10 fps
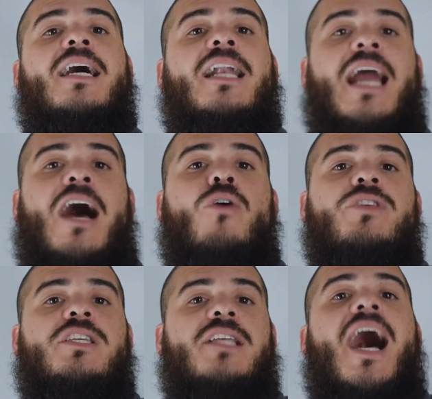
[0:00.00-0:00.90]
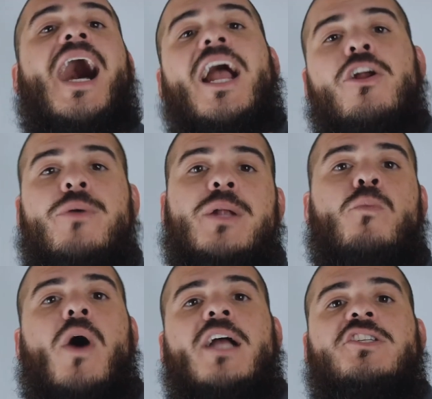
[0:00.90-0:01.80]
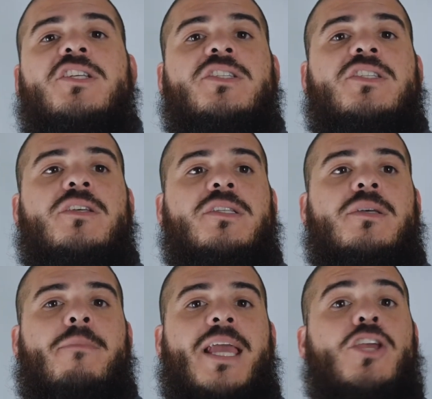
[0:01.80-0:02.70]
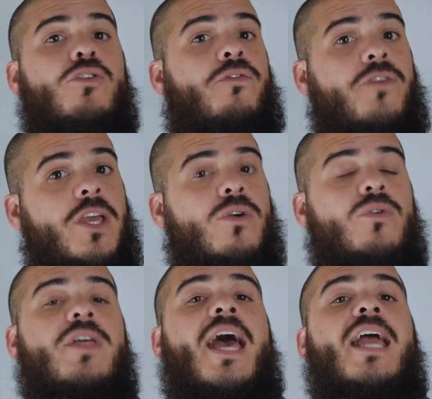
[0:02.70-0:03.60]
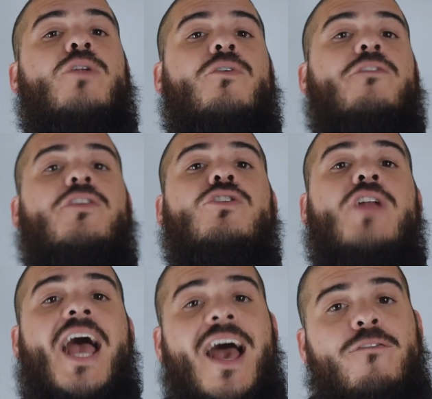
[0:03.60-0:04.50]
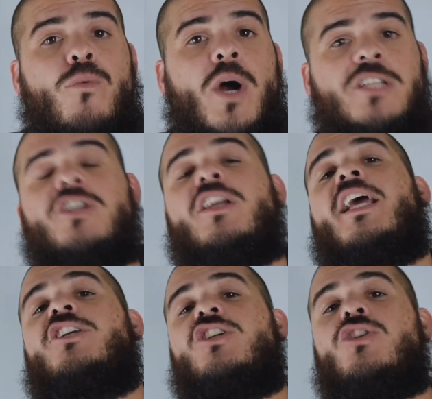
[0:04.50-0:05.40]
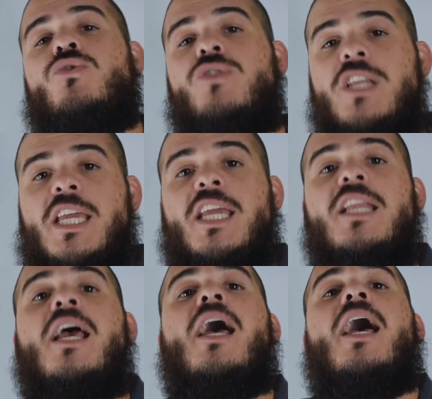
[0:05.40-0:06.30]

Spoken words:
allow these higher end watches to make you feel that in order for you to have a watch collection, you need